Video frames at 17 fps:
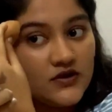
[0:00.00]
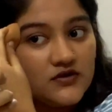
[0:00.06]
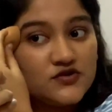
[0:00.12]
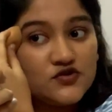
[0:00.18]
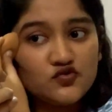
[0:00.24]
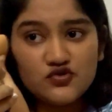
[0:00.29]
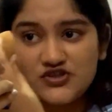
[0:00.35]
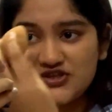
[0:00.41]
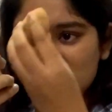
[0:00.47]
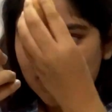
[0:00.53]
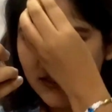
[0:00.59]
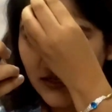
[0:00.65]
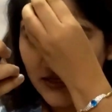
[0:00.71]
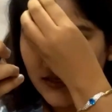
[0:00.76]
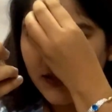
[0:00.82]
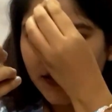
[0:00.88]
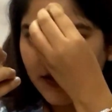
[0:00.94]
So
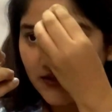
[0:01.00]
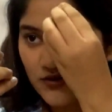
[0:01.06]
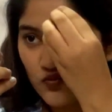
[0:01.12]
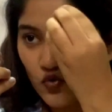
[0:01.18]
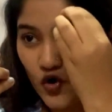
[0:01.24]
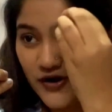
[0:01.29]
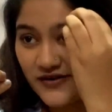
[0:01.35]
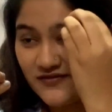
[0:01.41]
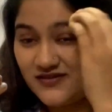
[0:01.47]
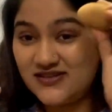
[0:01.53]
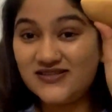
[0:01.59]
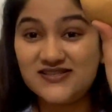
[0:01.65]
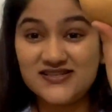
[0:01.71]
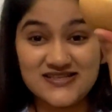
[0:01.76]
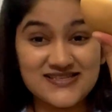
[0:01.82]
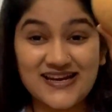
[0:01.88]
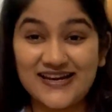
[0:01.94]
just a little whatever
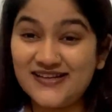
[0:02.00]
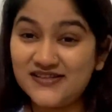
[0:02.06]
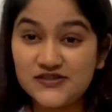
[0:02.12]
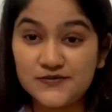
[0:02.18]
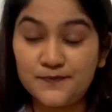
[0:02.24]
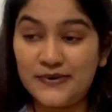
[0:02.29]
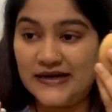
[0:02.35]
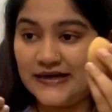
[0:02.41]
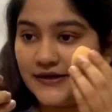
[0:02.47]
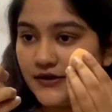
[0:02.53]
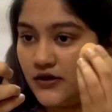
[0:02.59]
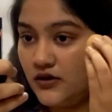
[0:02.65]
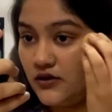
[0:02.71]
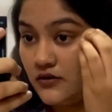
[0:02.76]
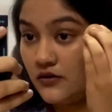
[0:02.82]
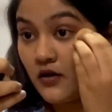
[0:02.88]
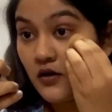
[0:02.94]
is inside this
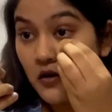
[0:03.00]
blender.